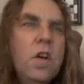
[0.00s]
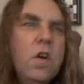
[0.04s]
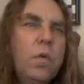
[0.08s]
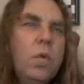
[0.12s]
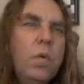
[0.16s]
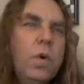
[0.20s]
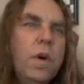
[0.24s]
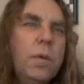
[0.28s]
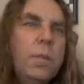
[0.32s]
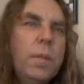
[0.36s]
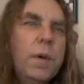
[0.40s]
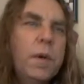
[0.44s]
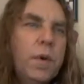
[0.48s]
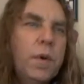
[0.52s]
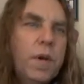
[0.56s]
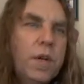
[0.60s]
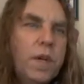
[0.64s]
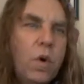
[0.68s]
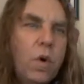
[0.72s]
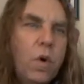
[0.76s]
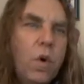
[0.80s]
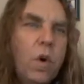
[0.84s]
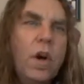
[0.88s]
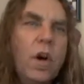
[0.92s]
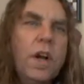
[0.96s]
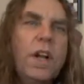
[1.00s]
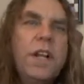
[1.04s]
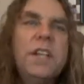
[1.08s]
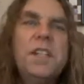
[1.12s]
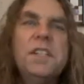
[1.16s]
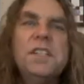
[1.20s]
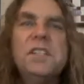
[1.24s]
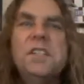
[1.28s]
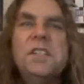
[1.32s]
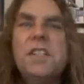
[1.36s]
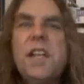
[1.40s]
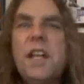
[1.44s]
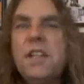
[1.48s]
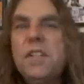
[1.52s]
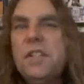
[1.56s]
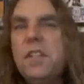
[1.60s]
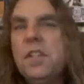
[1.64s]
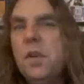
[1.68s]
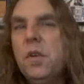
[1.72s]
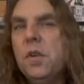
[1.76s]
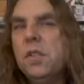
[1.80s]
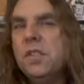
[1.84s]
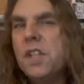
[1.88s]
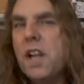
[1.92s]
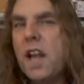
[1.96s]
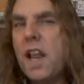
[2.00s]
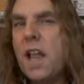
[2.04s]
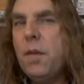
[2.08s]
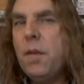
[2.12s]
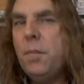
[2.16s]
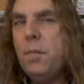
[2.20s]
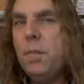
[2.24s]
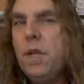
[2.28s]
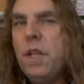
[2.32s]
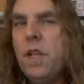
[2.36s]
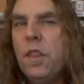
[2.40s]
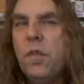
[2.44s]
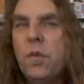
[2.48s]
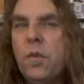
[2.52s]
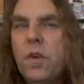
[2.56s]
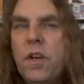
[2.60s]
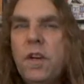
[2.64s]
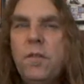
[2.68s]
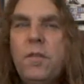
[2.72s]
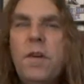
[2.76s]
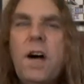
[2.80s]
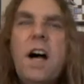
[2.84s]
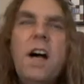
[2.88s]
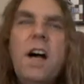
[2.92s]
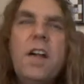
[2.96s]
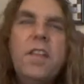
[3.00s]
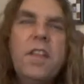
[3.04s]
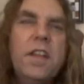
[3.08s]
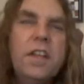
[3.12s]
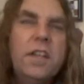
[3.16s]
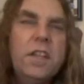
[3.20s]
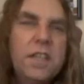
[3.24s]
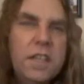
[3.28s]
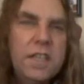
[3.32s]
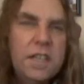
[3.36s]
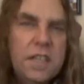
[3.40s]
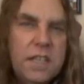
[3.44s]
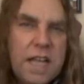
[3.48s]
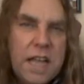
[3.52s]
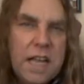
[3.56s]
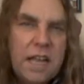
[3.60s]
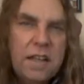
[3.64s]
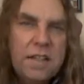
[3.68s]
will be recorded and sent to you as an MP3 file that you can